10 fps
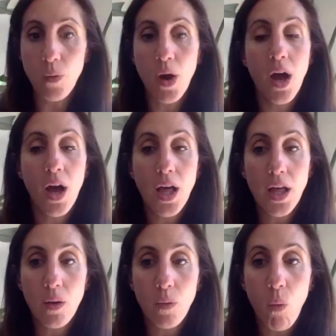So,
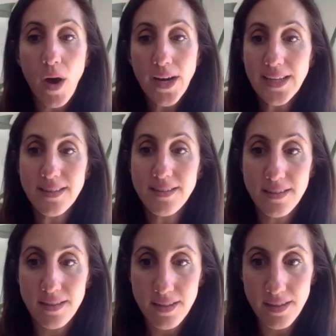what
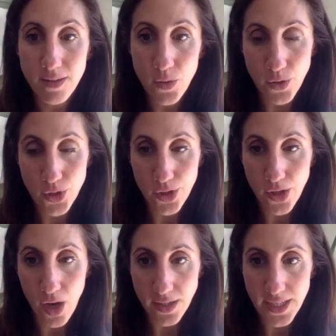is nurture
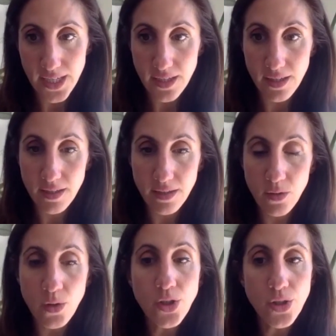content?
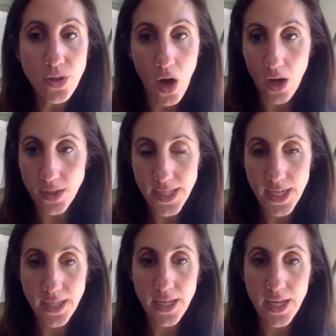Nurture
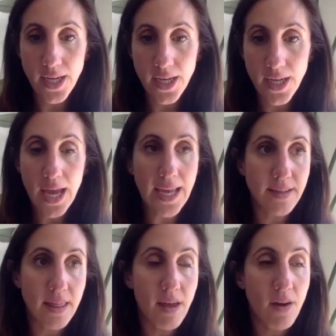content
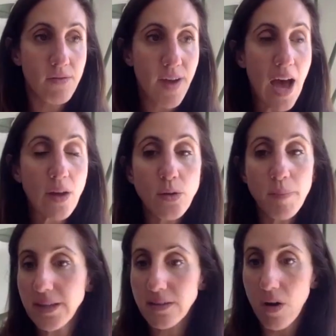is the
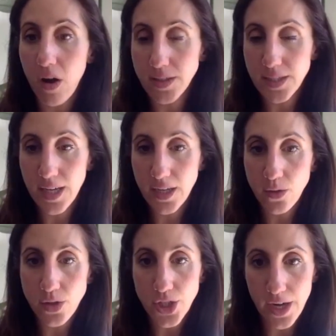value based content
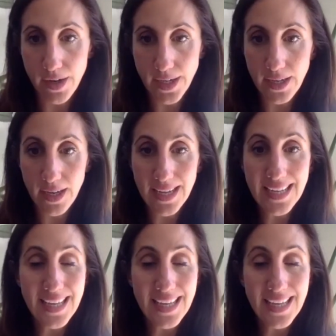that you're sharing.